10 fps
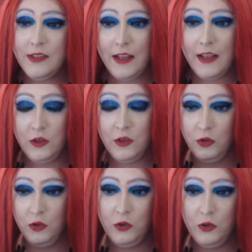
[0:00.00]
day and
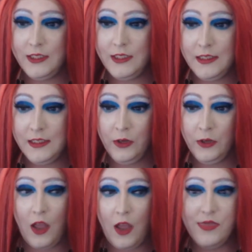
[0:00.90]
you just see something,
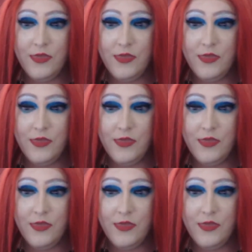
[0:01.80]
you're like,